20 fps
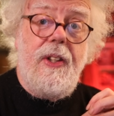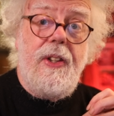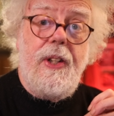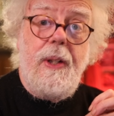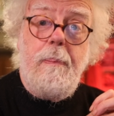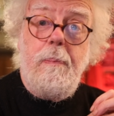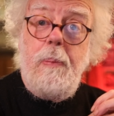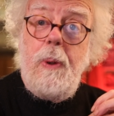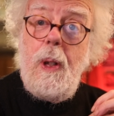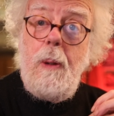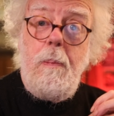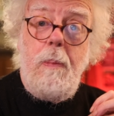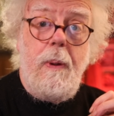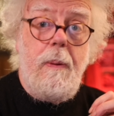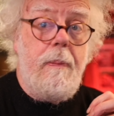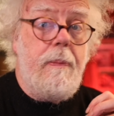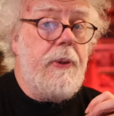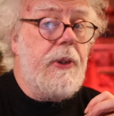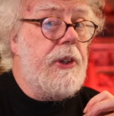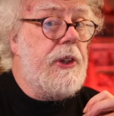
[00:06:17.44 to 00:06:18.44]
the
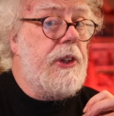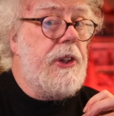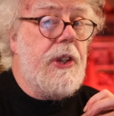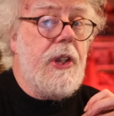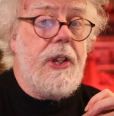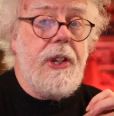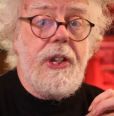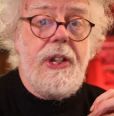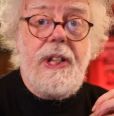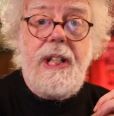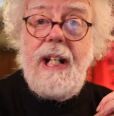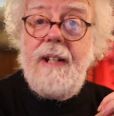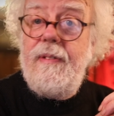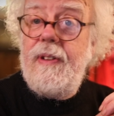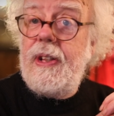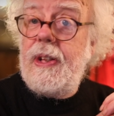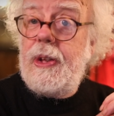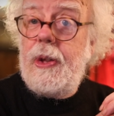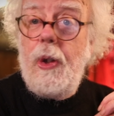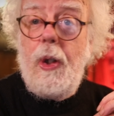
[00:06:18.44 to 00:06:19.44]
problems just
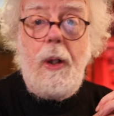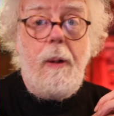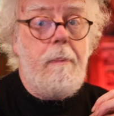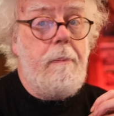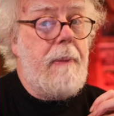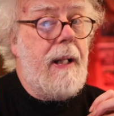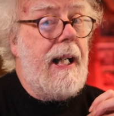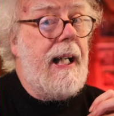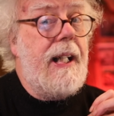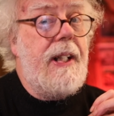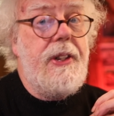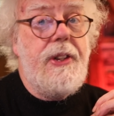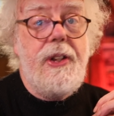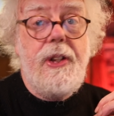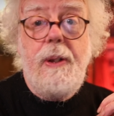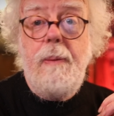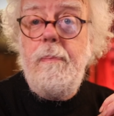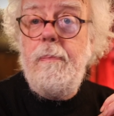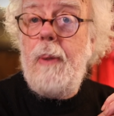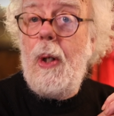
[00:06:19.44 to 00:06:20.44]
never got back
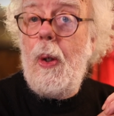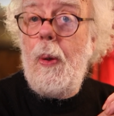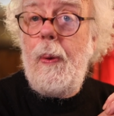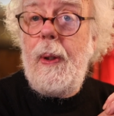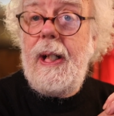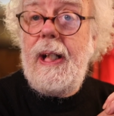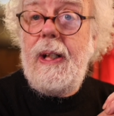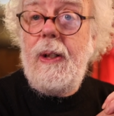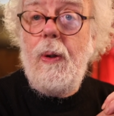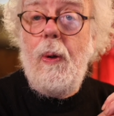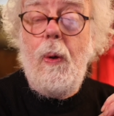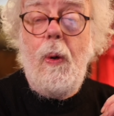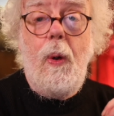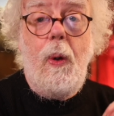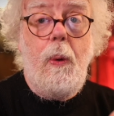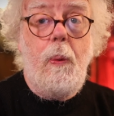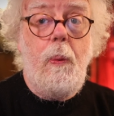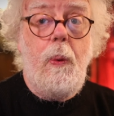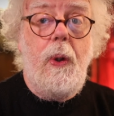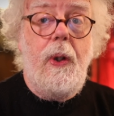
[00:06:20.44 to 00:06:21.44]
to Boeing,
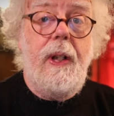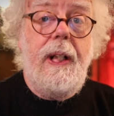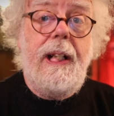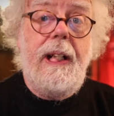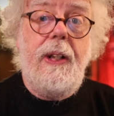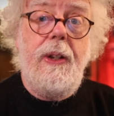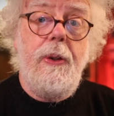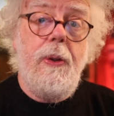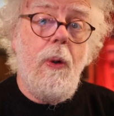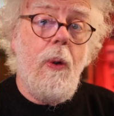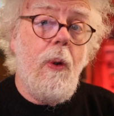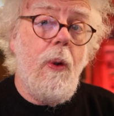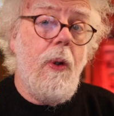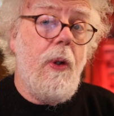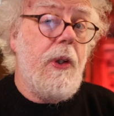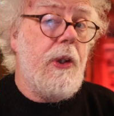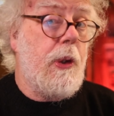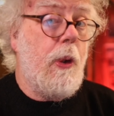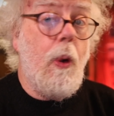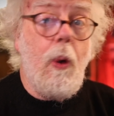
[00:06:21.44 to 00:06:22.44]
or were
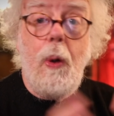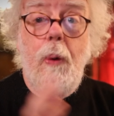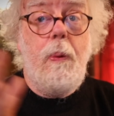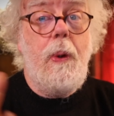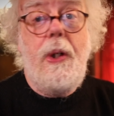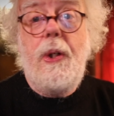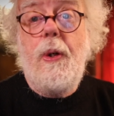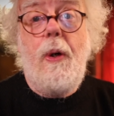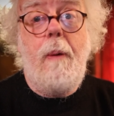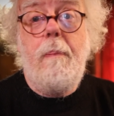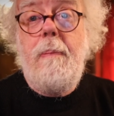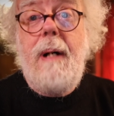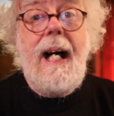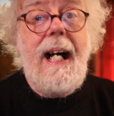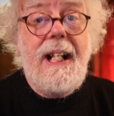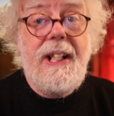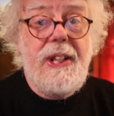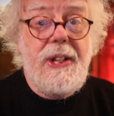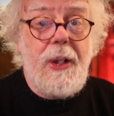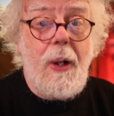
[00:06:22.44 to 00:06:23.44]
ignored, or were not
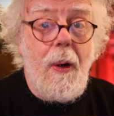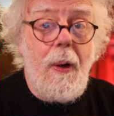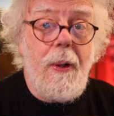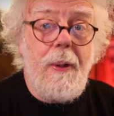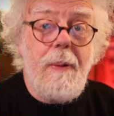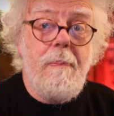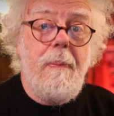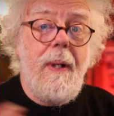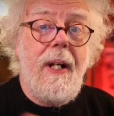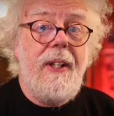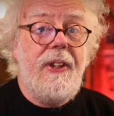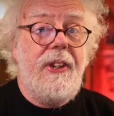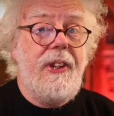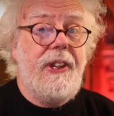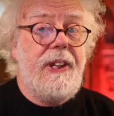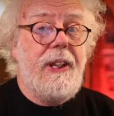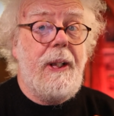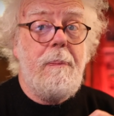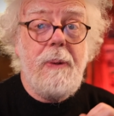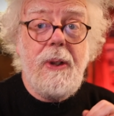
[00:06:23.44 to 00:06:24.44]
passed on by the
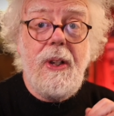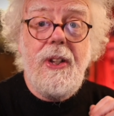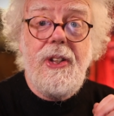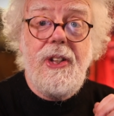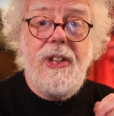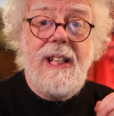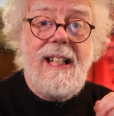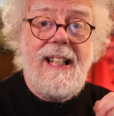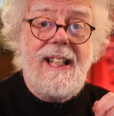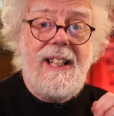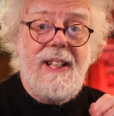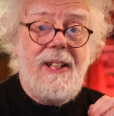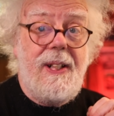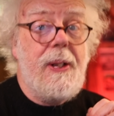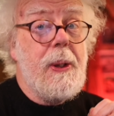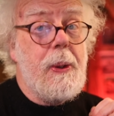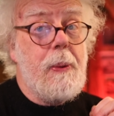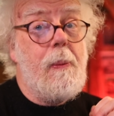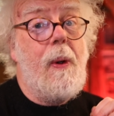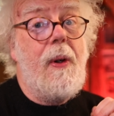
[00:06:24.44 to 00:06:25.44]
subcontractor
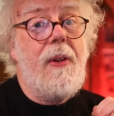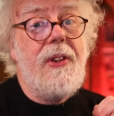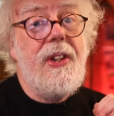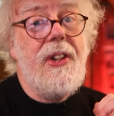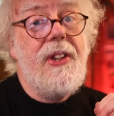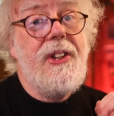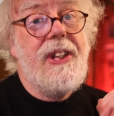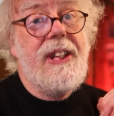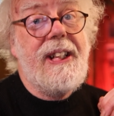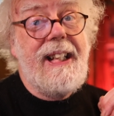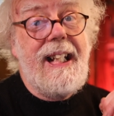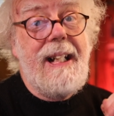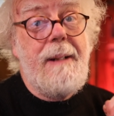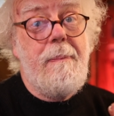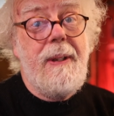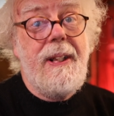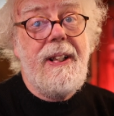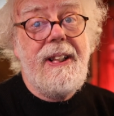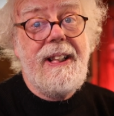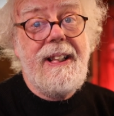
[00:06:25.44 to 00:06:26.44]
who wanted to
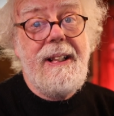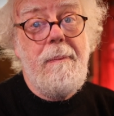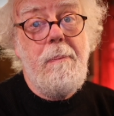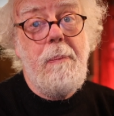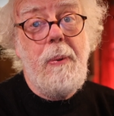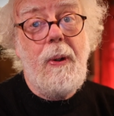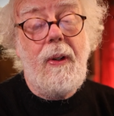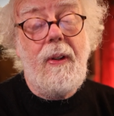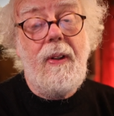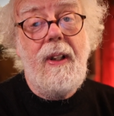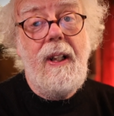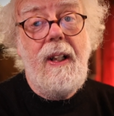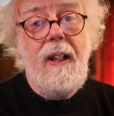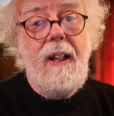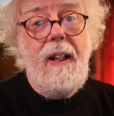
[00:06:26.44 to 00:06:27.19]
keep it simple,